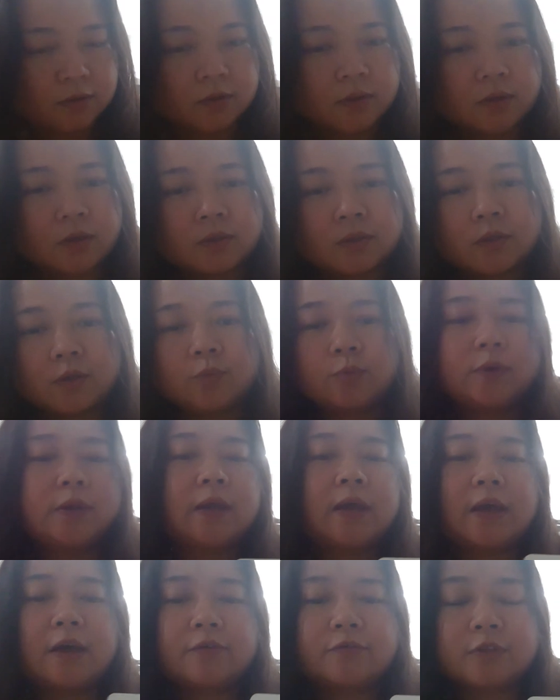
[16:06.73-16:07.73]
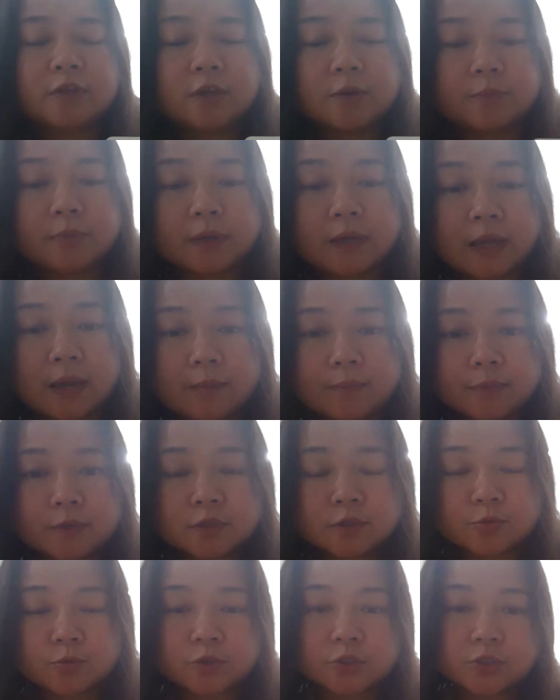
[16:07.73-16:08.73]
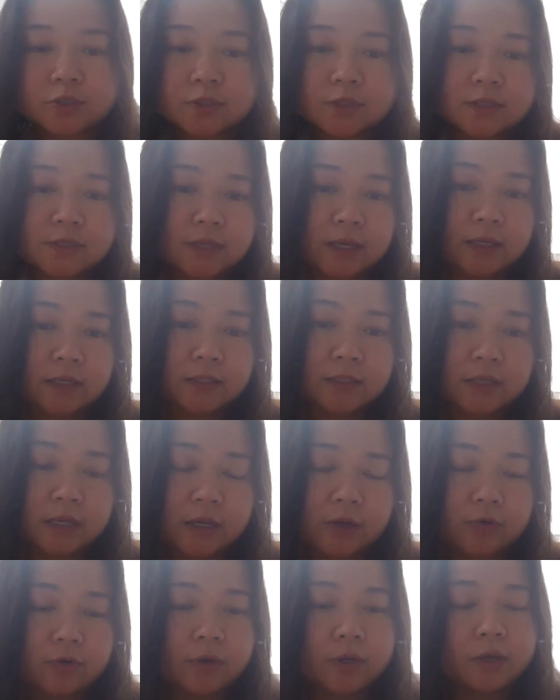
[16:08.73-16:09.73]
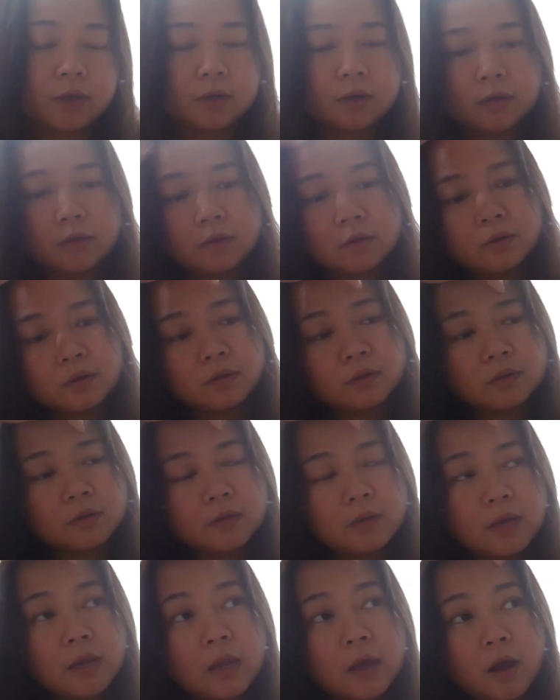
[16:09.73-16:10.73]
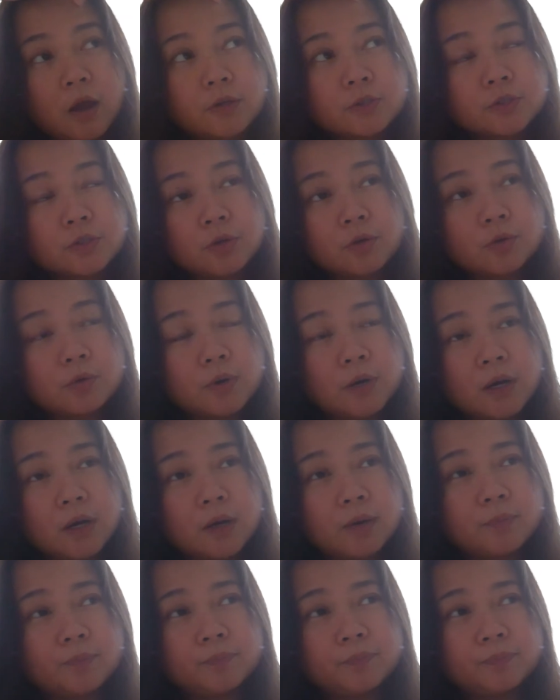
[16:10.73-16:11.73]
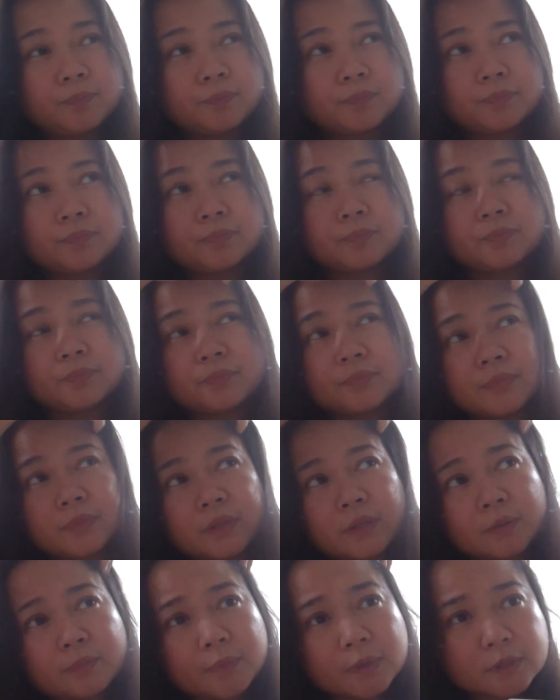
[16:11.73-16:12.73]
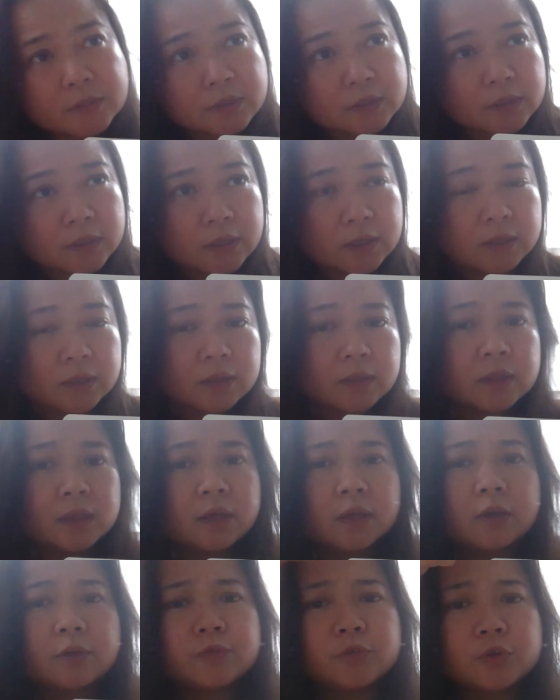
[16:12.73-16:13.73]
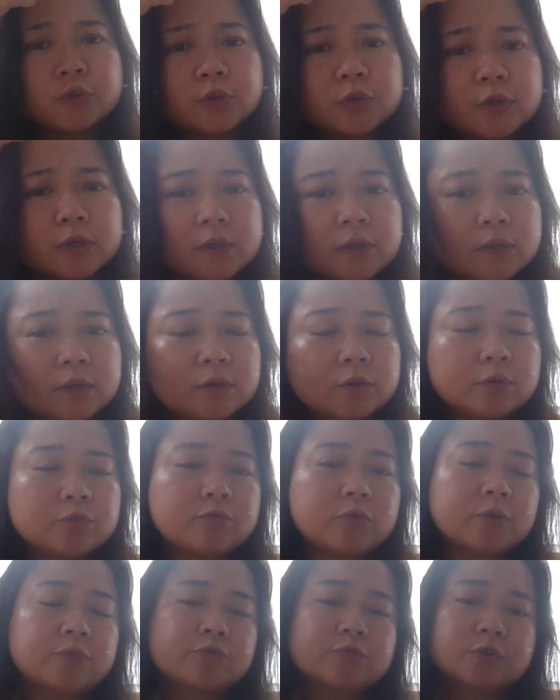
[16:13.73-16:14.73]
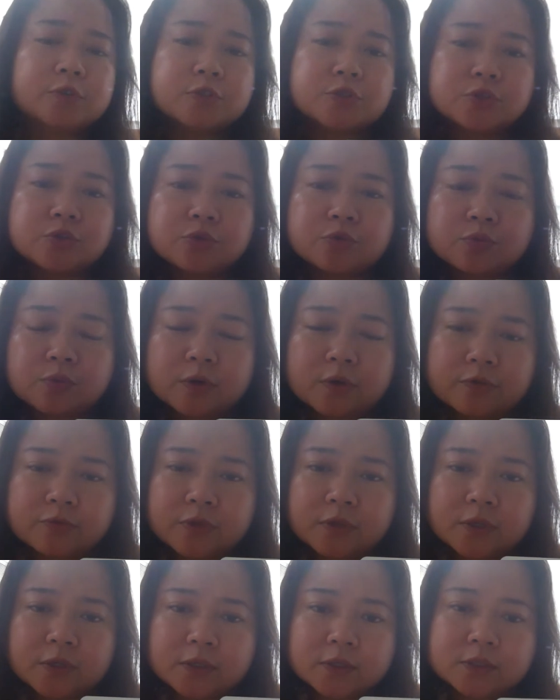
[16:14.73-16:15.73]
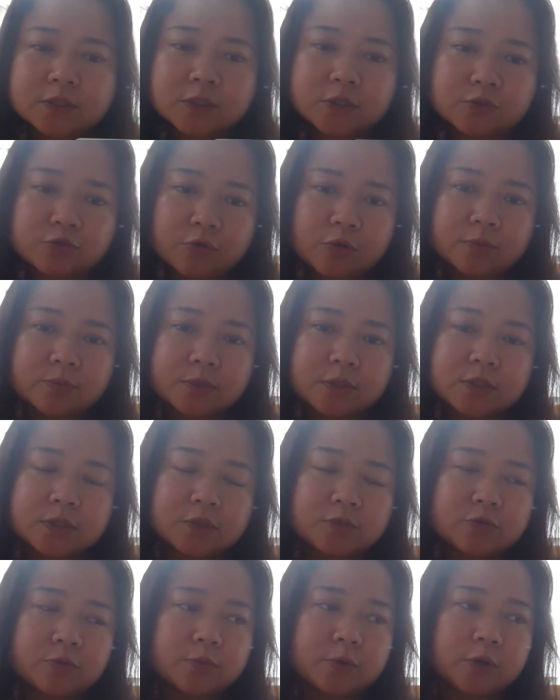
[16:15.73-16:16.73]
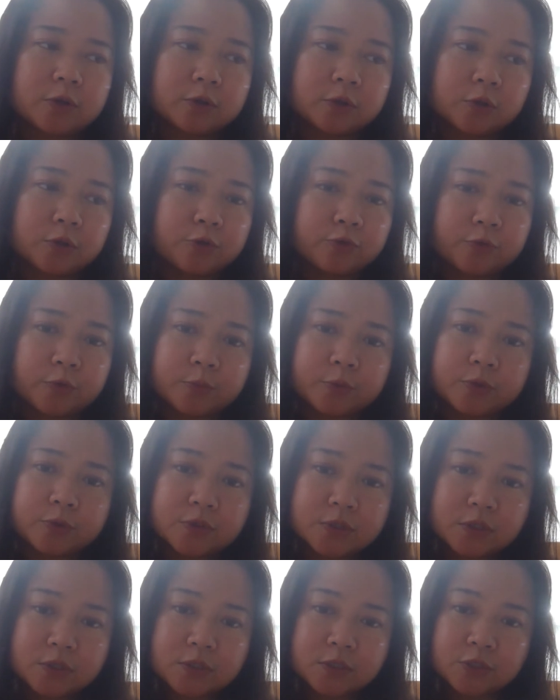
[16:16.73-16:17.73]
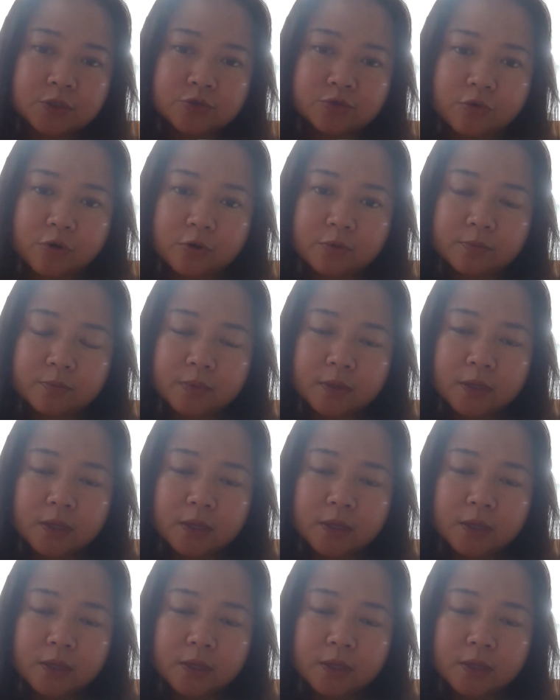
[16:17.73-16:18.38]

and then we have the hippocampus, which is the second area. Also, the amygdala, if you look at it in reference to one of the syndromes, a syndrome called Kluver-Bucy syndrome.